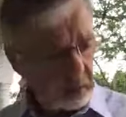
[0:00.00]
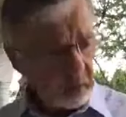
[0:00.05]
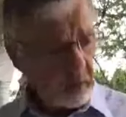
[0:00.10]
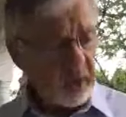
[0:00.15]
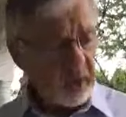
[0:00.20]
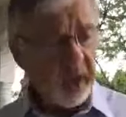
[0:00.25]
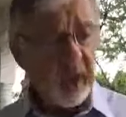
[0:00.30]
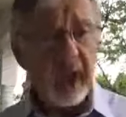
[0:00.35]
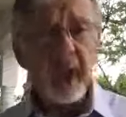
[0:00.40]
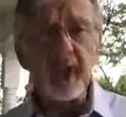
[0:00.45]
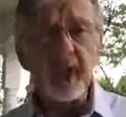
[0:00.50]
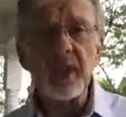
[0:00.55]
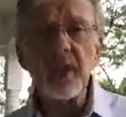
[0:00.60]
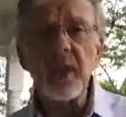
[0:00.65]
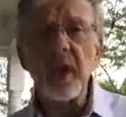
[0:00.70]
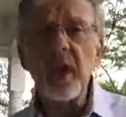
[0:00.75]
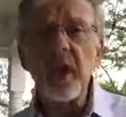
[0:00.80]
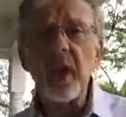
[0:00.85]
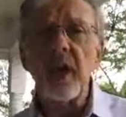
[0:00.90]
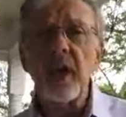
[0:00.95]
yeah, it's
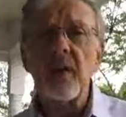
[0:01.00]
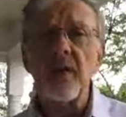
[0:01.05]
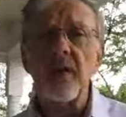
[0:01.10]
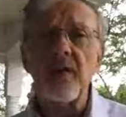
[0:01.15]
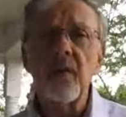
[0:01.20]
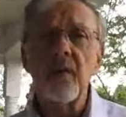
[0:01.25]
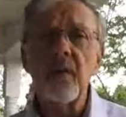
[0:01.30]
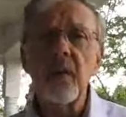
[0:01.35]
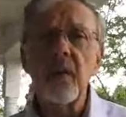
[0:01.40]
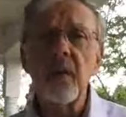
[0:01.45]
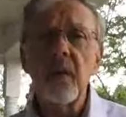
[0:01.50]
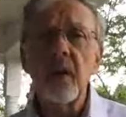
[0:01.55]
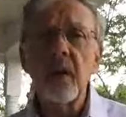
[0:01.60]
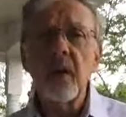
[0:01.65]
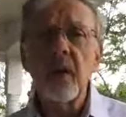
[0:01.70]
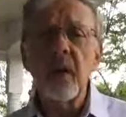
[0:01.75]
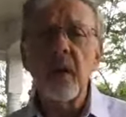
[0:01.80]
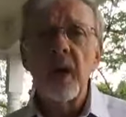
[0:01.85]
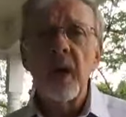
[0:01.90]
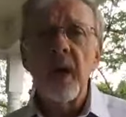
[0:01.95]
tough.
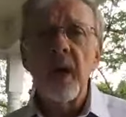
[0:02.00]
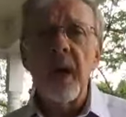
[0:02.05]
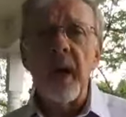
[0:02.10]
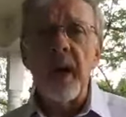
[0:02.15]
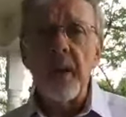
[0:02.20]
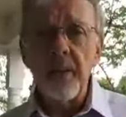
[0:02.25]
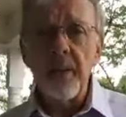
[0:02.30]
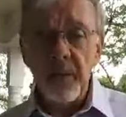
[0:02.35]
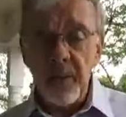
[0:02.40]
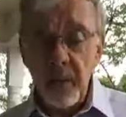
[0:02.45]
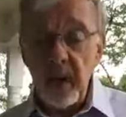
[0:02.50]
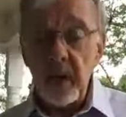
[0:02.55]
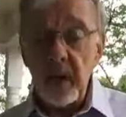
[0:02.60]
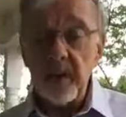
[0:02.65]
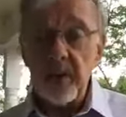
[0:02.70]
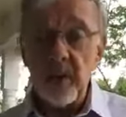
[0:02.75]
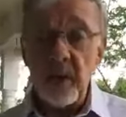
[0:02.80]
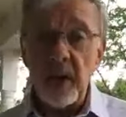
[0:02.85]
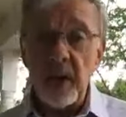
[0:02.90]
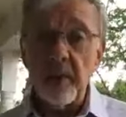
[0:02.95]
I'm
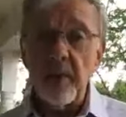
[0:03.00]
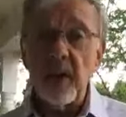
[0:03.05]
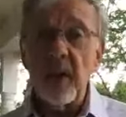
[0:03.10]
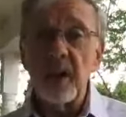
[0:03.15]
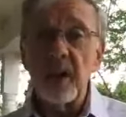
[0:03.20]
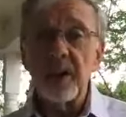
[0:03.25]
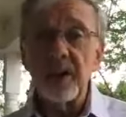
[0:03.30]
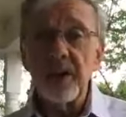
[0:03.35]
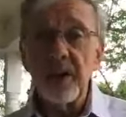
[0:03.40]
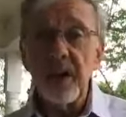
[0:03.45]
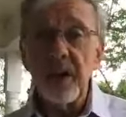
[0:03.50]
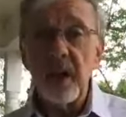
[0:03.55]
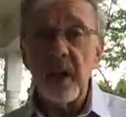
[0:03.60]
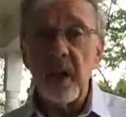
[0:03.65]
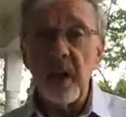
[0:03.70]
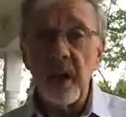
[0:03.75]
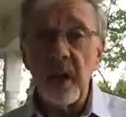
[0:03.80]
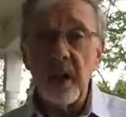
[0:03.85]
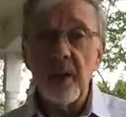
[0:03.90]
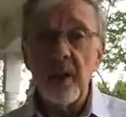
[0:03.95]
thankful I'm not
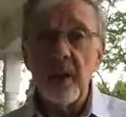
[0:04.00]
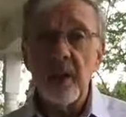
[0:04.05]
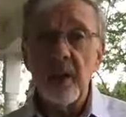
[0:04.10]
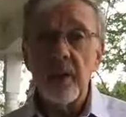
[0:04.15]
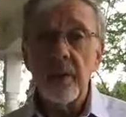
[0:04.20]
sick.